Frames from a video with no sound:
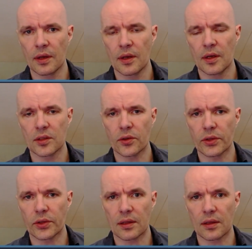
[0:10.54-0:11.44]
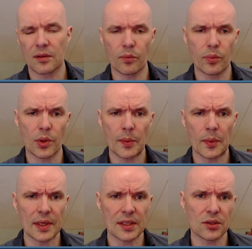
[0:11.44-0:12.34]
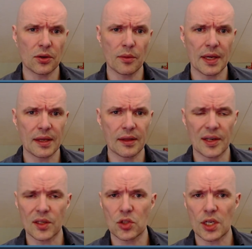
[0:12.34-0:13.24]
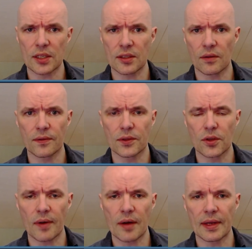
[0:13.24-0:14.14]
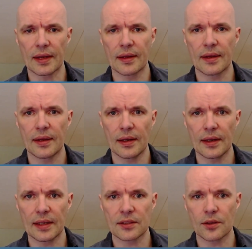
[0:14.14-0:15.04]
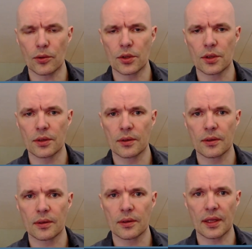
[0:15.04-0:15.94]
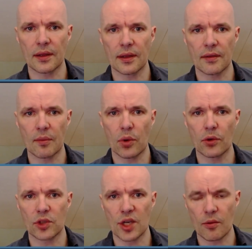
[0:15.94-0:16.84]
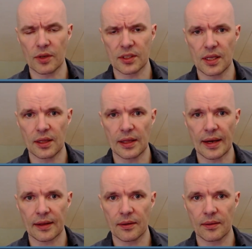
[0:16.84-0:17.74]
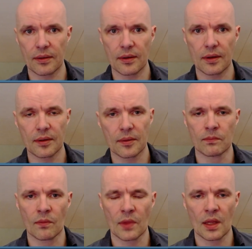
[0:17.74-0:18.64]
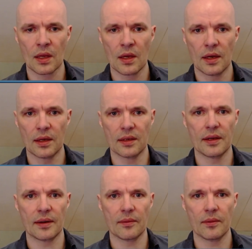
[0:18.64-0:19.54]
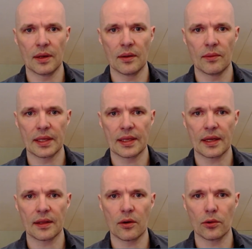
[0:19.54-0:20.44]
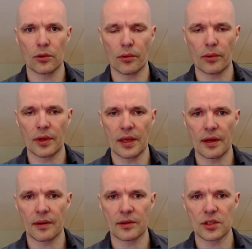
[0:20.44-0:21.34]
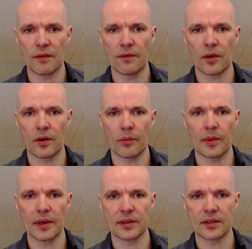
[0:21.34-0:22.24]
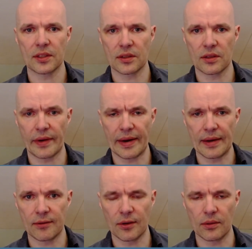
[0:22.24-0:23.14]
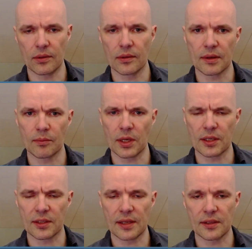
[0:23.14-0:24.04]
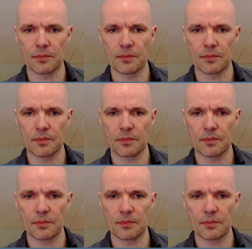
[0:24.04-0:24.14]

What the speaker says: so that probably is gonna make their chances of surviving less good than if the pawn chain was intact. And here, well, white can't go through here. G4 probably is just trade, so it makes sense.